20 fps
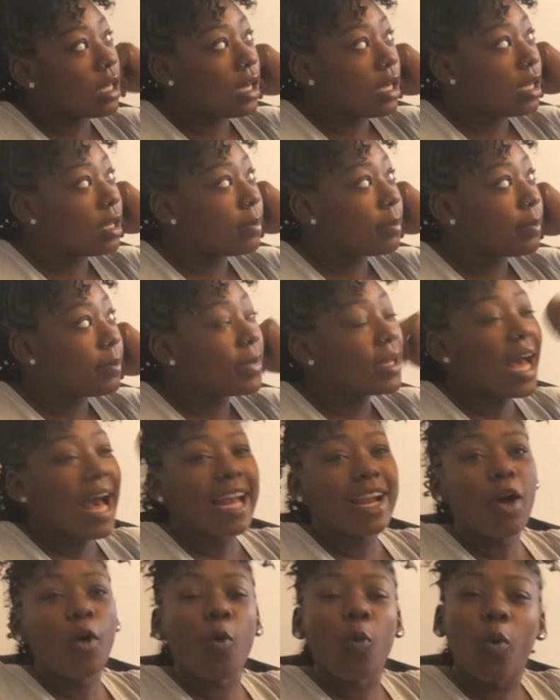up, but I
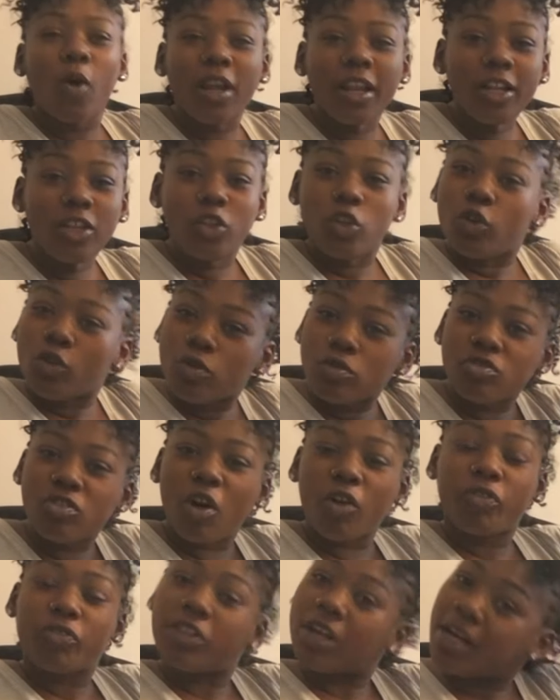don't want to use
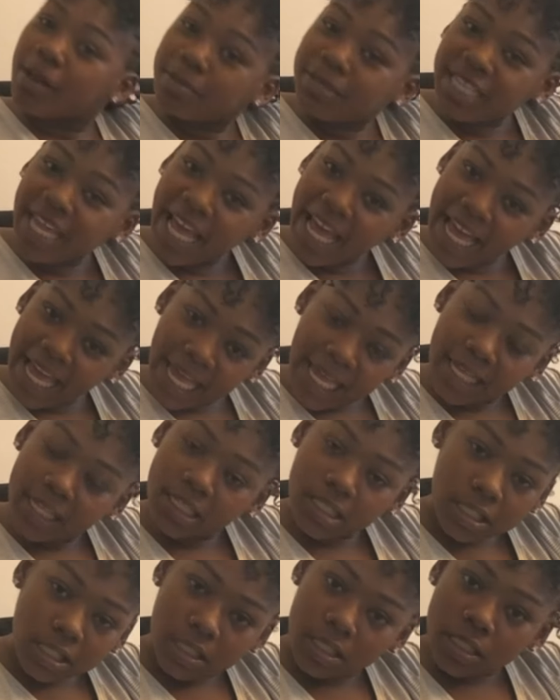no
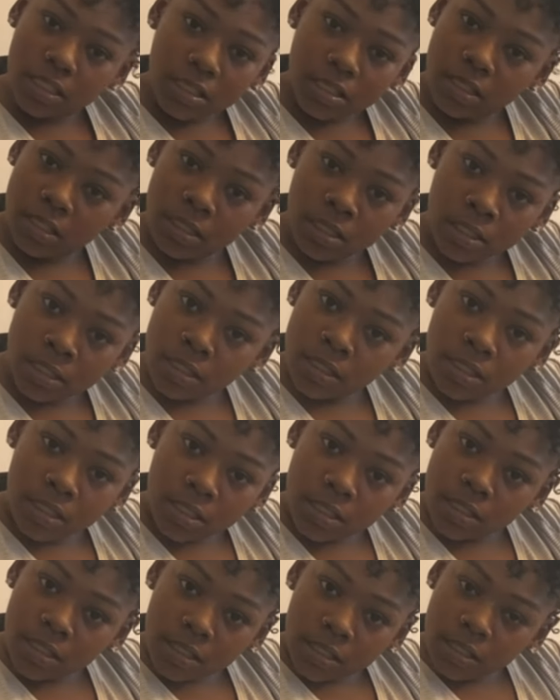thumbtacks.
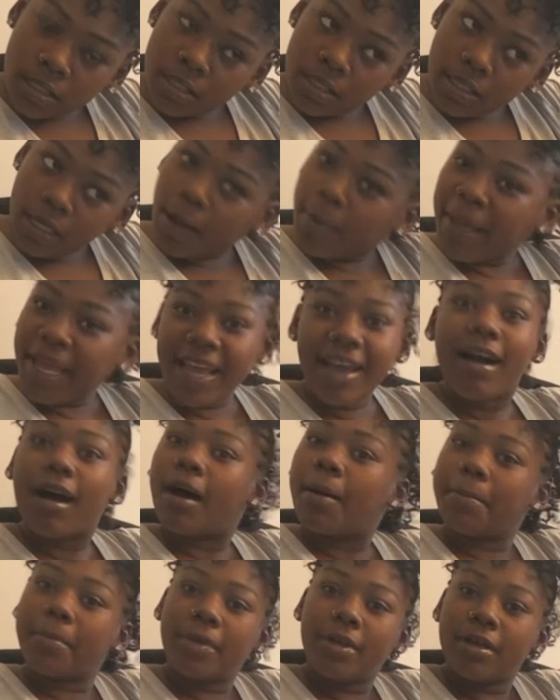No,
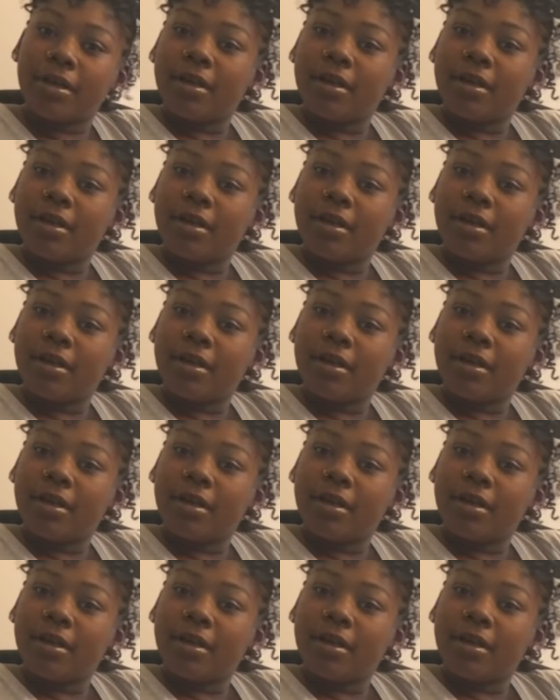ma'am.